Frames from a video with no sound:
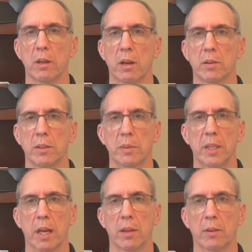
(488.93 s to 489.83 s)
or some of
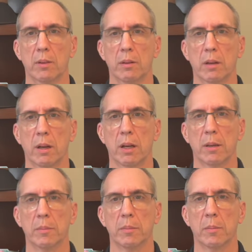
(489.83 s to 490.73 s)
the other
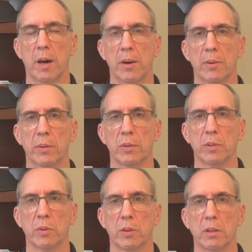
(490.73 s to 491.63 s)
moderate
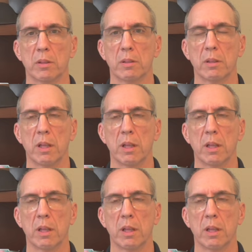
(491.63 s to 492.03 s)
resorts.